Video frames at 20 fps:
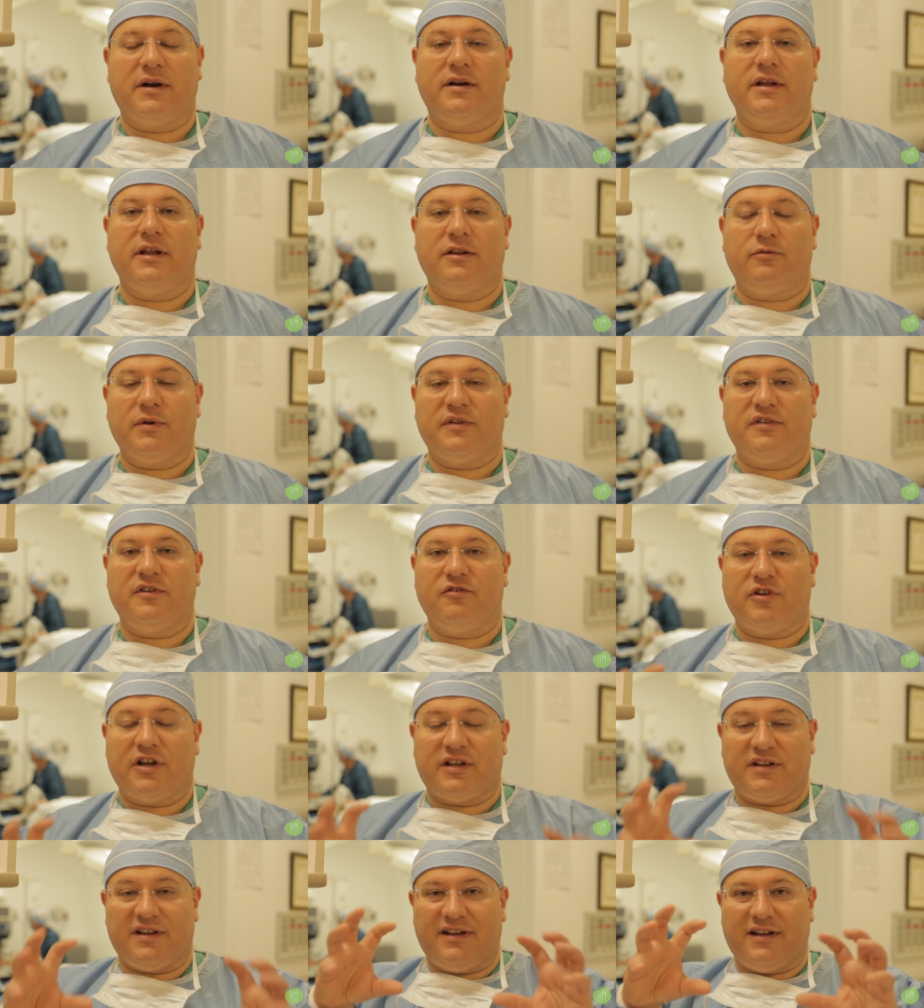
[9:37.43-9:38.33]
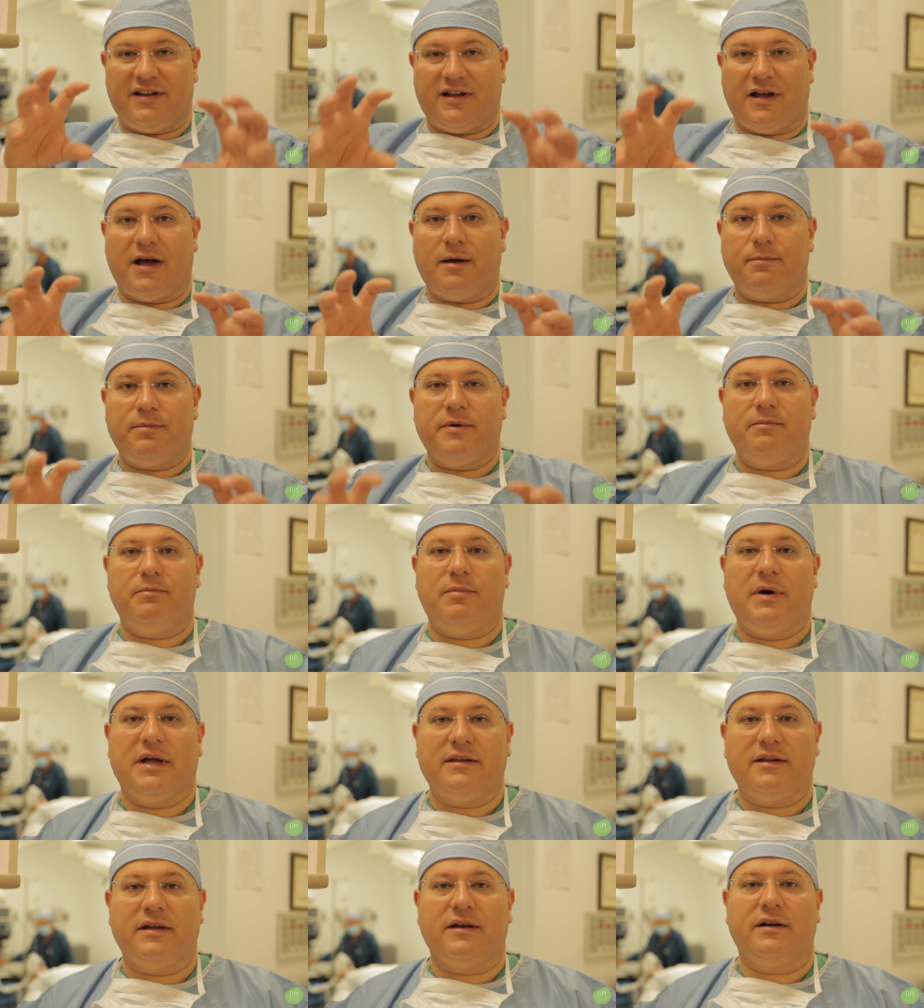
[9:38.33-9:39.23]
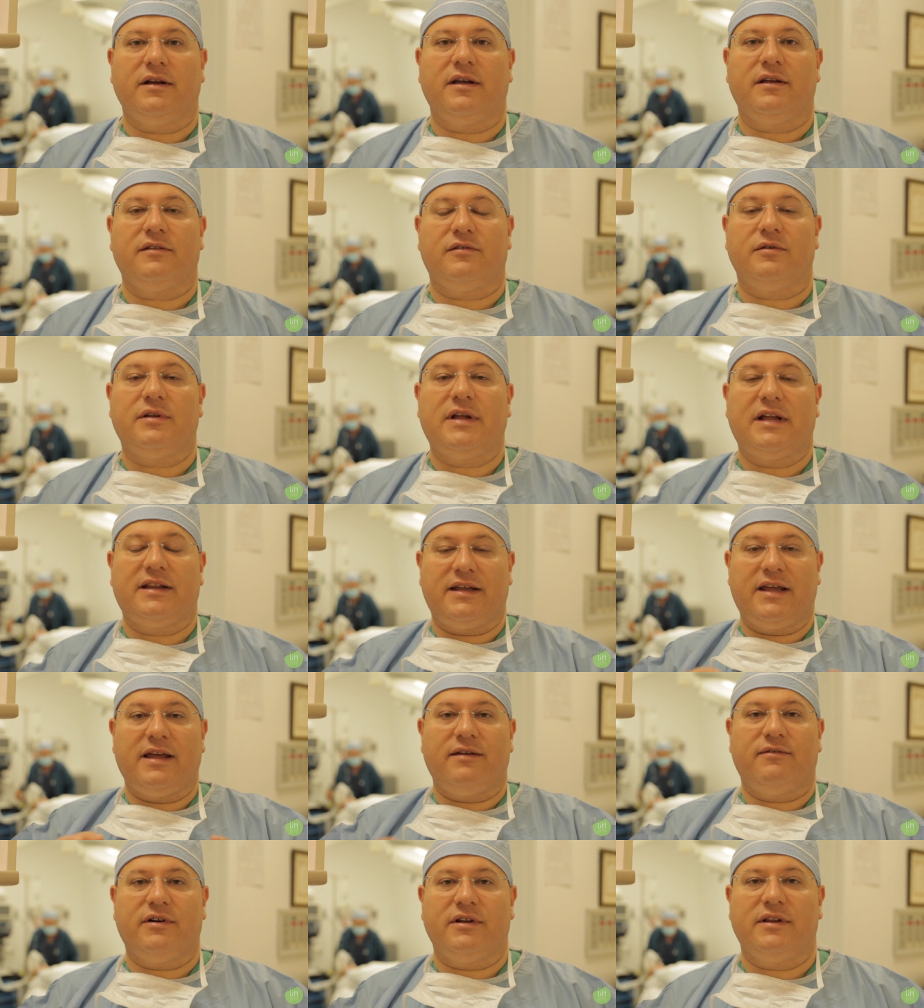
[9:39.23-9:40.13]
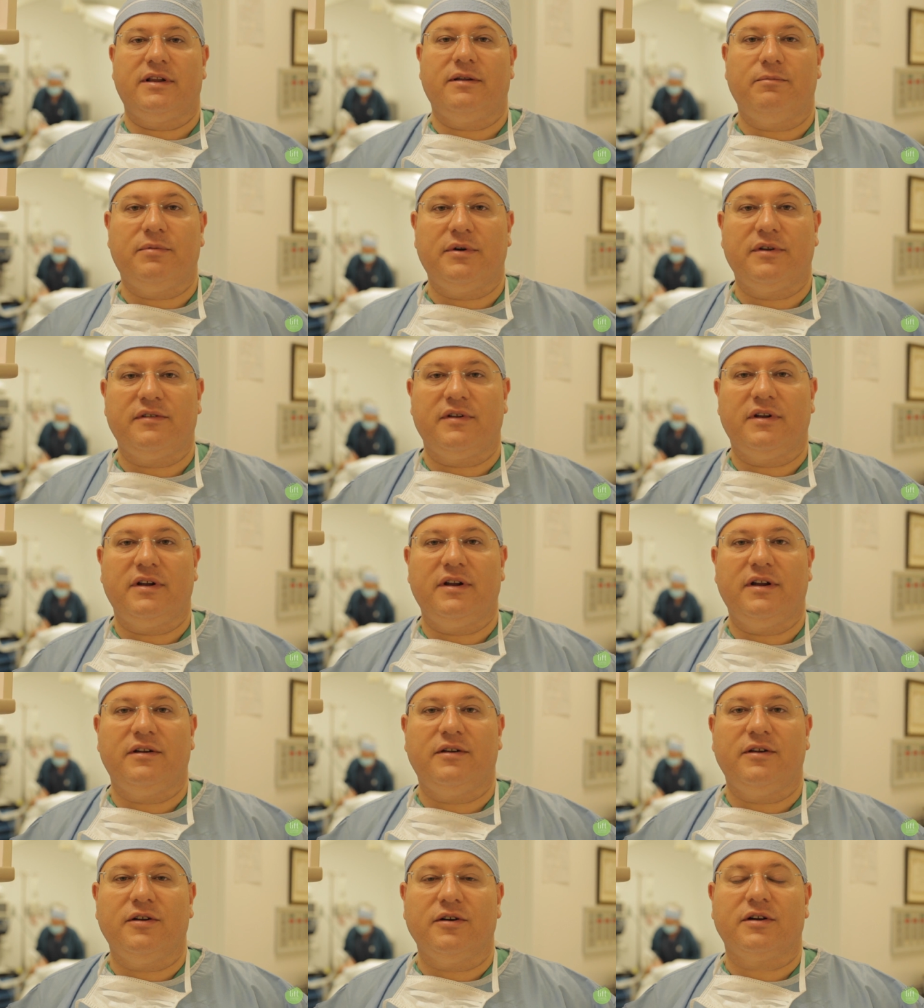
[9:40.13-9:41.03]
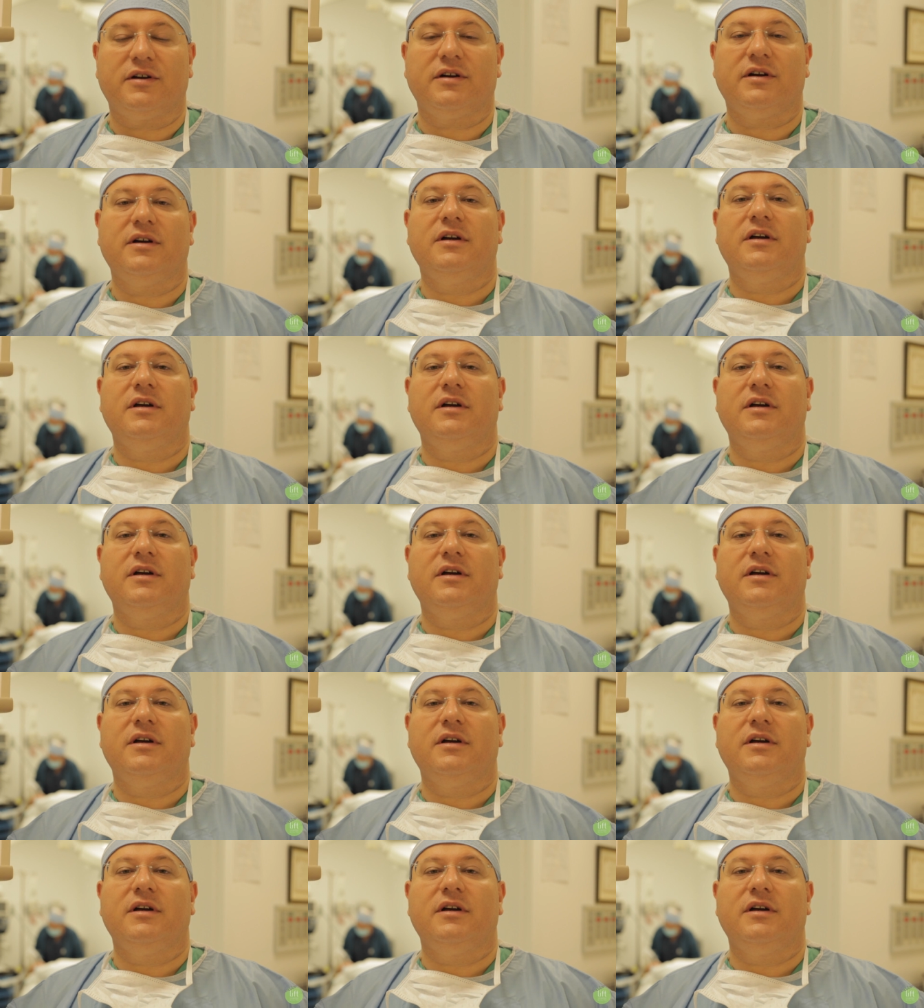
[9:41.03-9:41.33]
It was injected in the upper butt area, so that gave her the Brazilian look.